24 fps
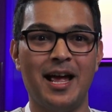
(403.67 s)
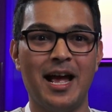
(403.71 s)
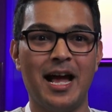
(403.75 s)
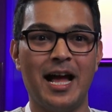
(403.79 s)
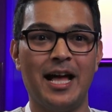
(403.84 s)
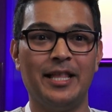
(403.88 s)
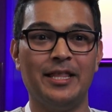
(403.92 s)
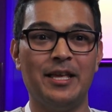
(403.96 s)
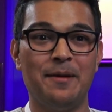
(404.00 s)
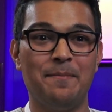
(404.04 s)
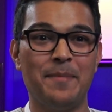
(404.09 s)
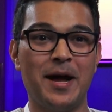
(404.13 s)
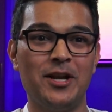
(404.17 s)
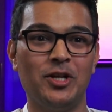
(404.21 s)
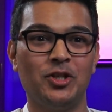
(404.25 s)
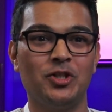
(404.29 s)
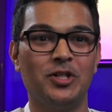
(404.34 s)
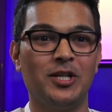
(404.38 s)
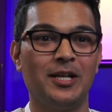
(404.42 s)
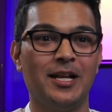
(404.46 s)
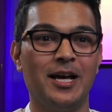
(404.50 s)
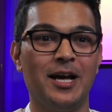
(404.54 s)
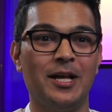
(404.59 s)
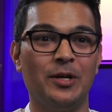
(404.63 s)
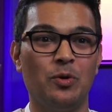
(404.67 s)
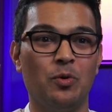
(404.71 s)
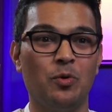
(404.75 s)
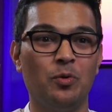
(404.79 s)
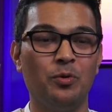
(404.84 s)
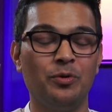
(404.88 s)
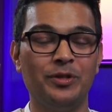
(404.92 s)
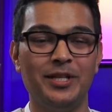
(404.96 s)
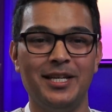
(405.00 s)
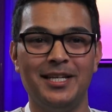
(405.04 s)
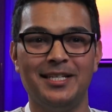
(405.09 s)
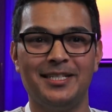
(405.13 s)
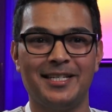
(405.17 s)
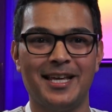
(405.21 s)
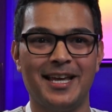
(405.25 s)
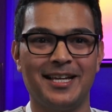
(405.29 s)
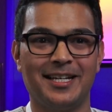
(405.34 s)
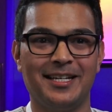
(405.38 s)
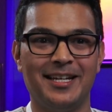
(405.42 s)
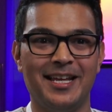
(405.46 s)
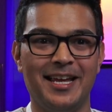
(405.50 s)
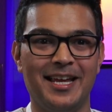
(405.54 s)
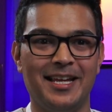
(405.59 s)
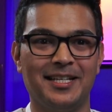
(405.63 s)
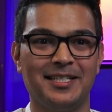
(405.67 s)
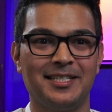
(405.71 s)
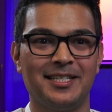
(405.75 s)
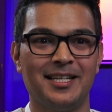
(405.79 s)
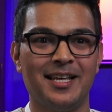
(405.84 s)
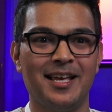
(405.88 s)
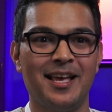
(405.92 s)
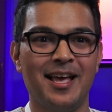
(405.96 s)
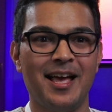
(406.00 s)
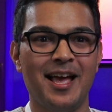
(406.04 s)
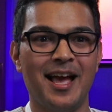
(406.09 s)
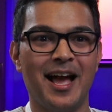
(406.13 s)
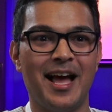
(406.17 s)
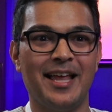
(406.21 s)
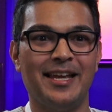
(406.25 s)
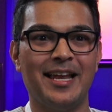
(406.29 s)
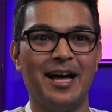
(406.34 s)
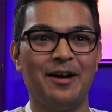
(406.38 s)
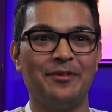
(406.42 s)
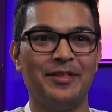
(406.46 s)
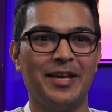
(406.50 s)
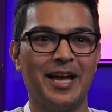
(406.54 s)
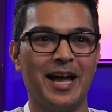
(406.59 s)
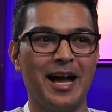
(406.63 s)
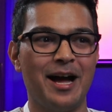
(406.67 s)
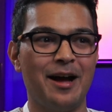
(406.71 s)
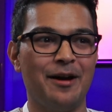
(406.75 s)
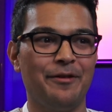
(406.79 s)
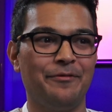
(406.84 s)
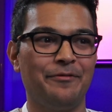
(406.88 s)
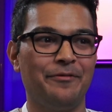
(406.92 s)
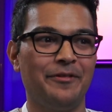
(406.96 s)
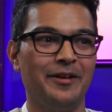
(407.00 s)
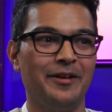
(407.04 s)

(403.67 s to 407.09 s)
And they managed to learn all these techniques, and now they have